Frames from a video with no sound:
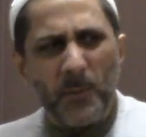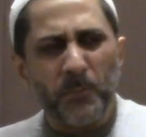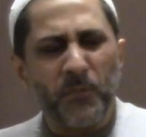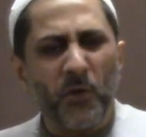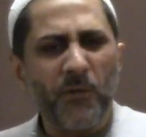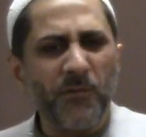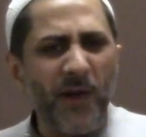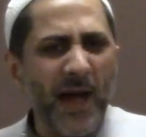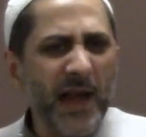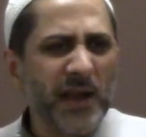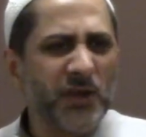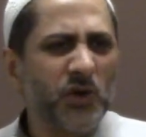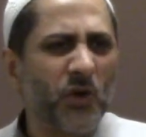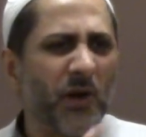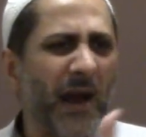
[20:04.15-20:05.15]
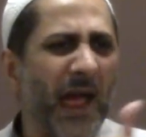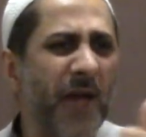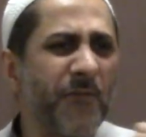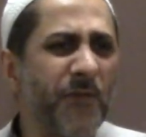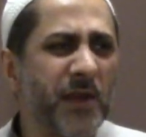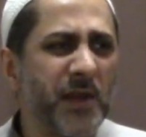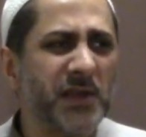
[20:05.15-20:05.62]
provide your
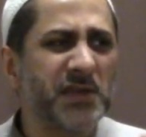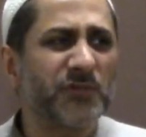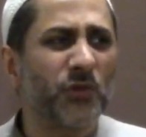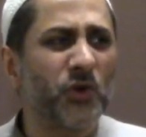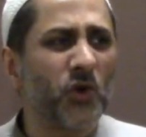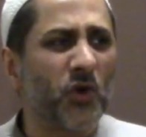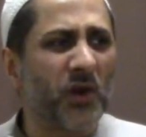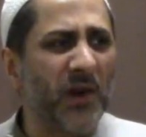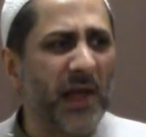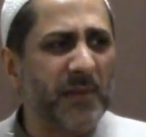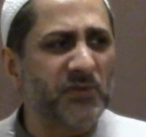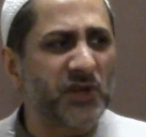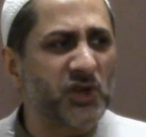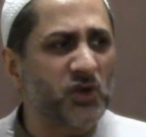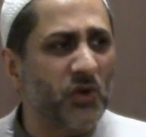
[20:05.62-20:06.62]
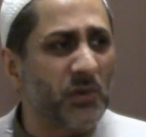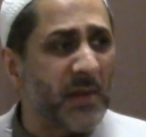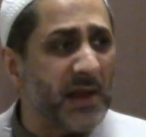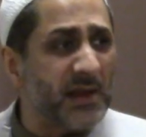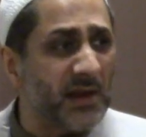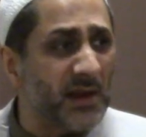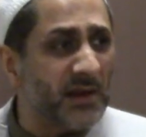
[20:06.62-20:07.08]
evidence for your claims that you're
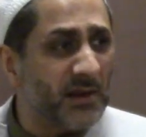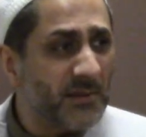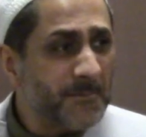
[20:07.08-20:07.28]
making.